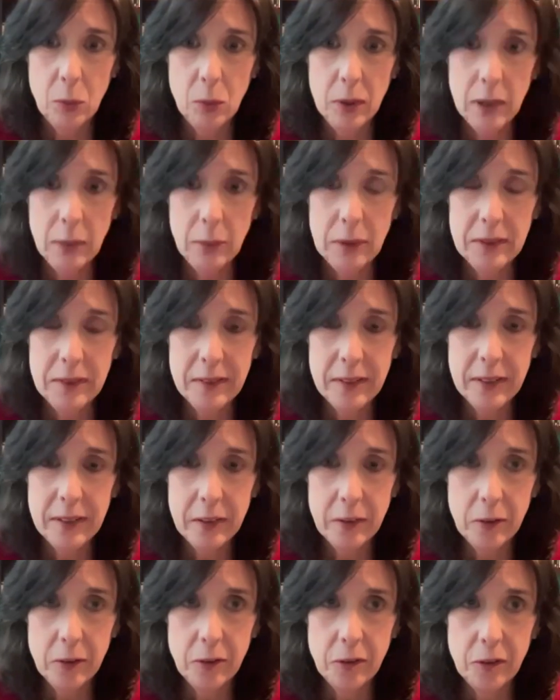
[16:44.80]
Well, I would say
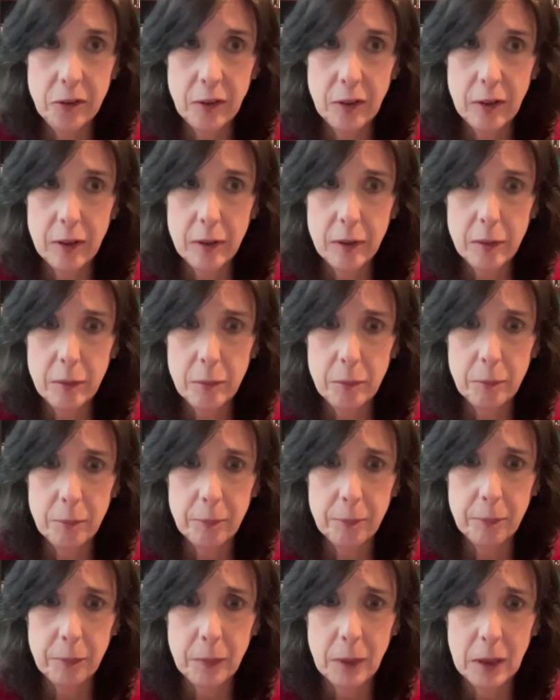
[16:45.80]
there's a
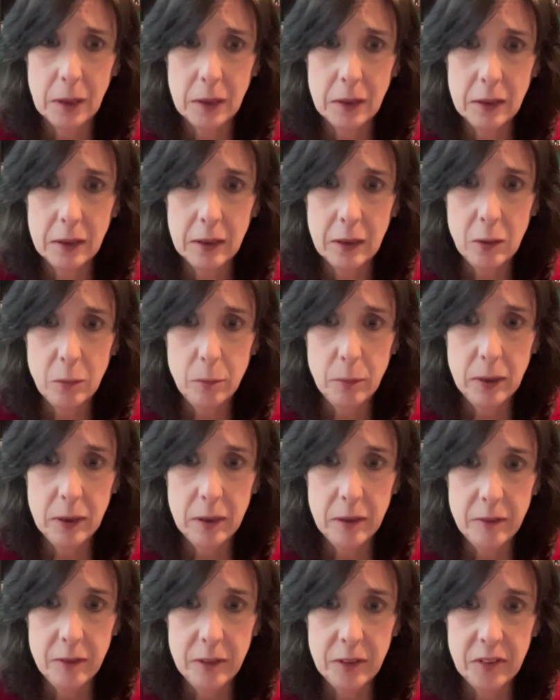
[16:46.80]
little bit
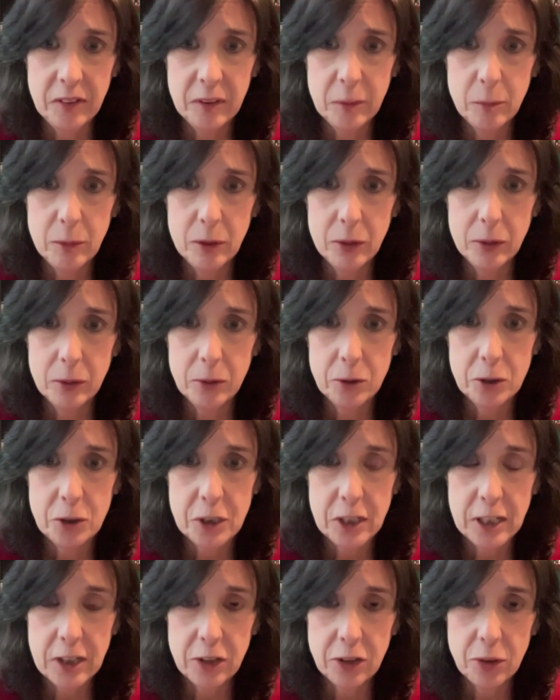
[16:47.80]
of a similar
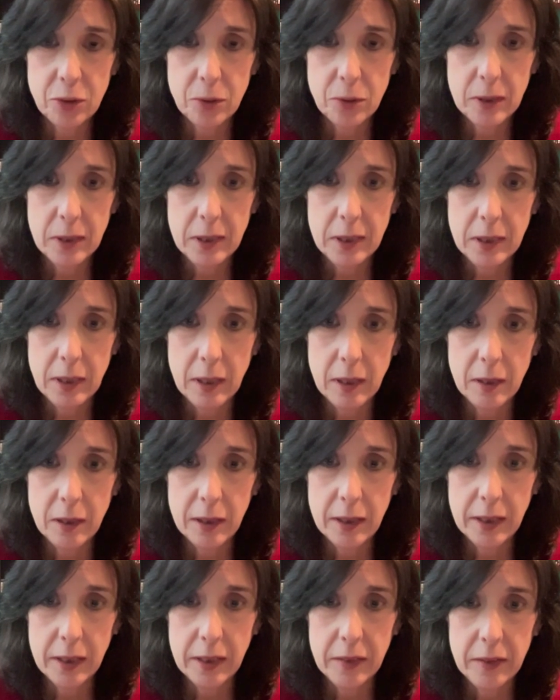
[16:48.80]
trajectory
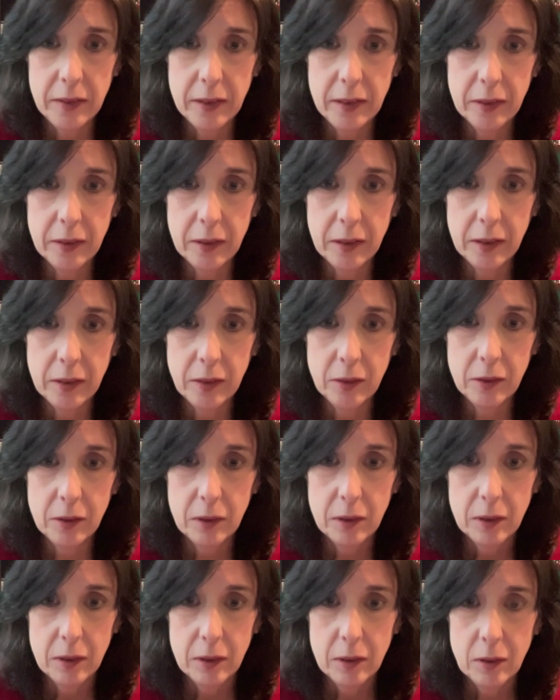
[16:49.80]
in that
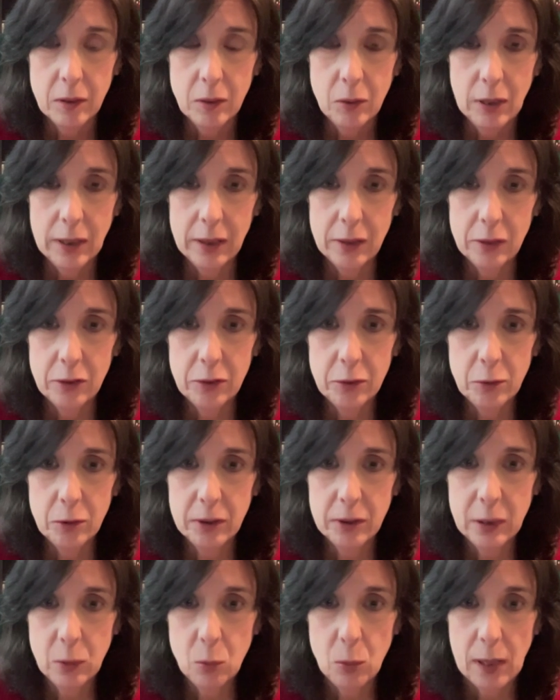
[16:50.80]
it
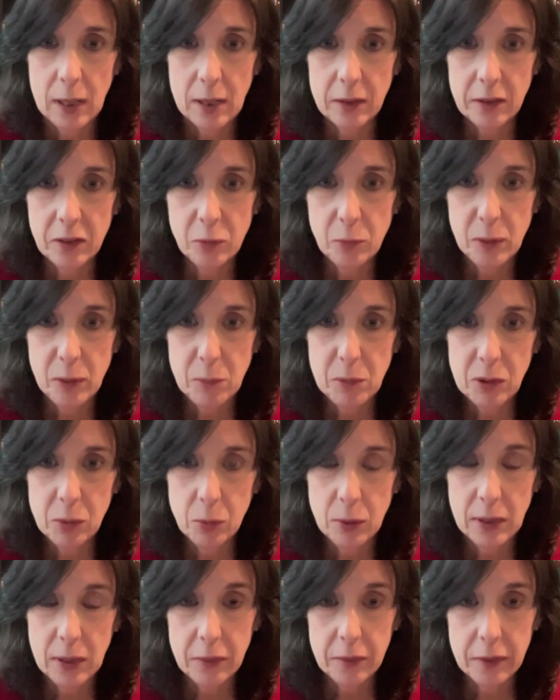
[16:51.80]
certainly rallies people
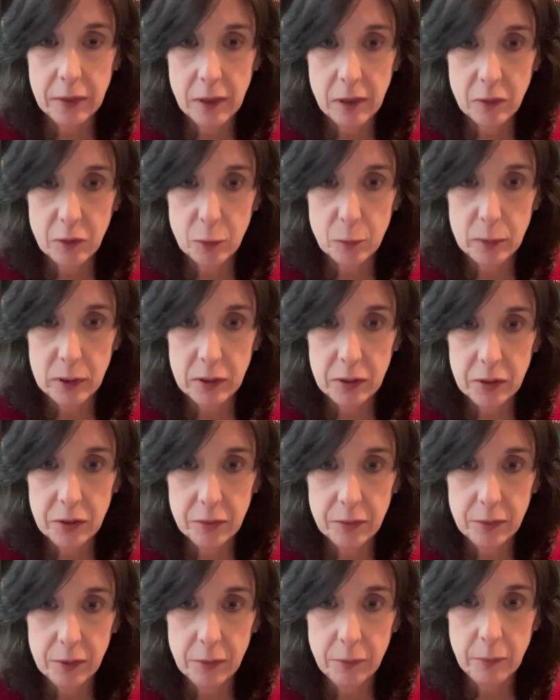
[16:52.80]
around the government.
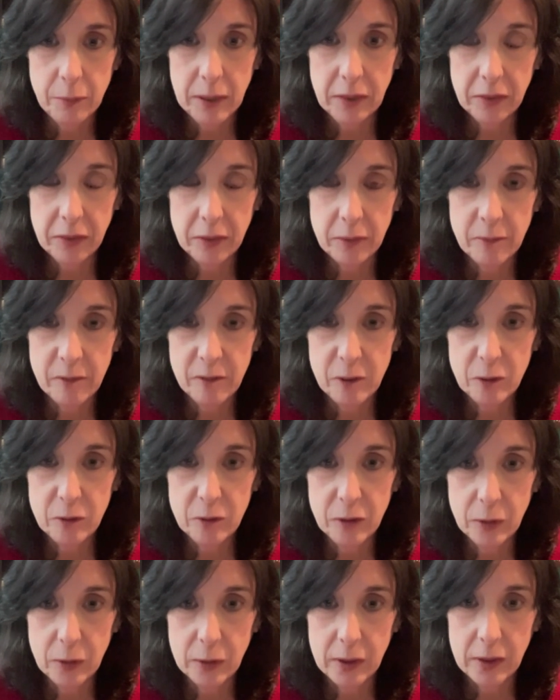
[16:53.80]
It makes them feel
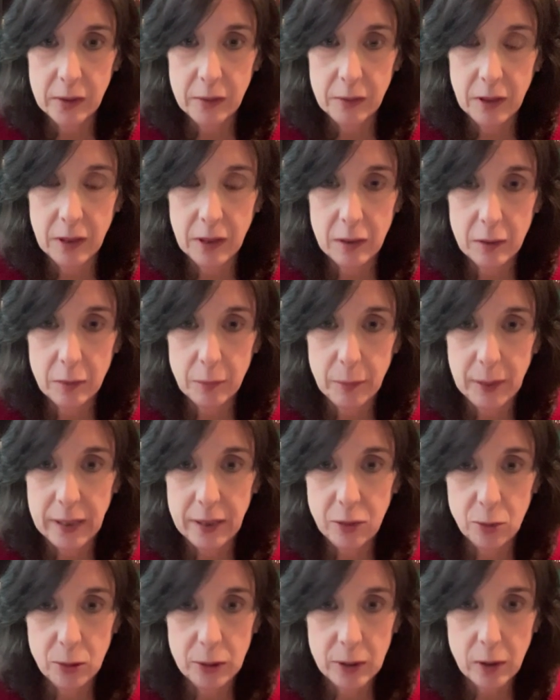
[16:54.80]
very
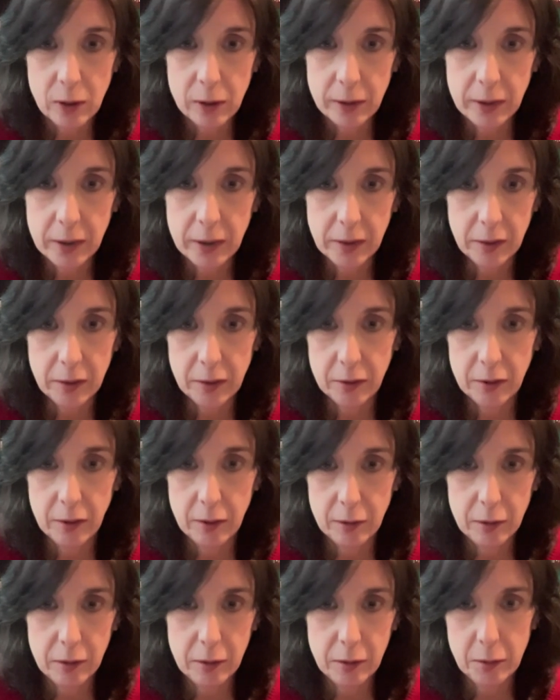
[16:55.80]
patriotic,
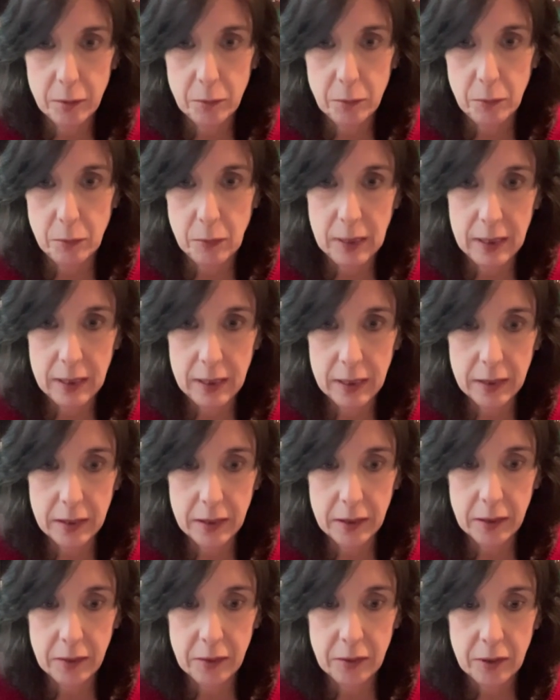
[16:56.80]

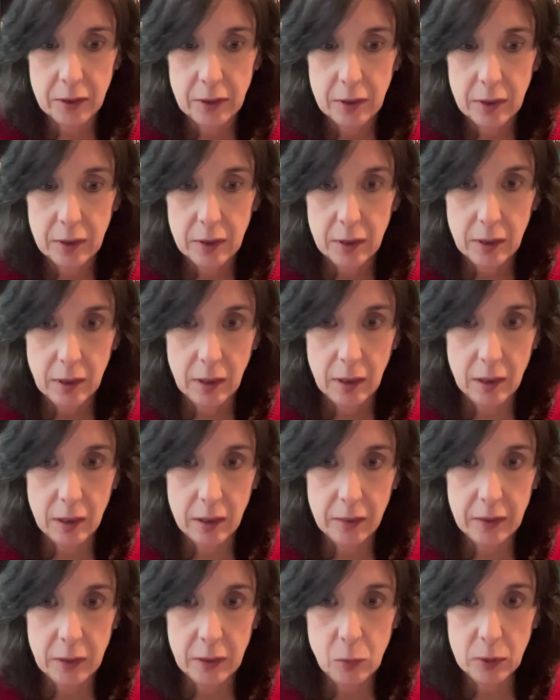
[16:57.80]
and
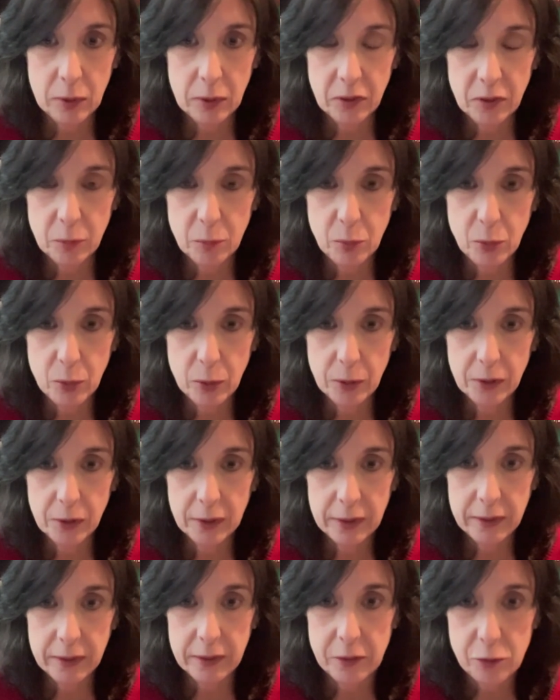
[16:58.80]
they want to support
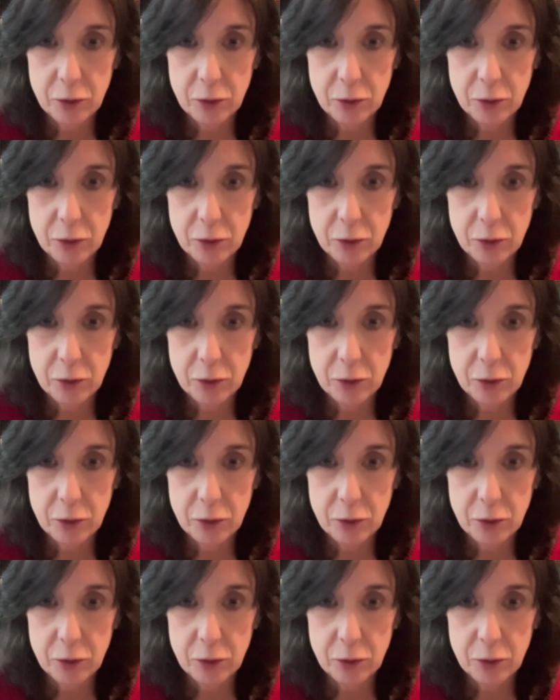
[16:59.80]
Lyndon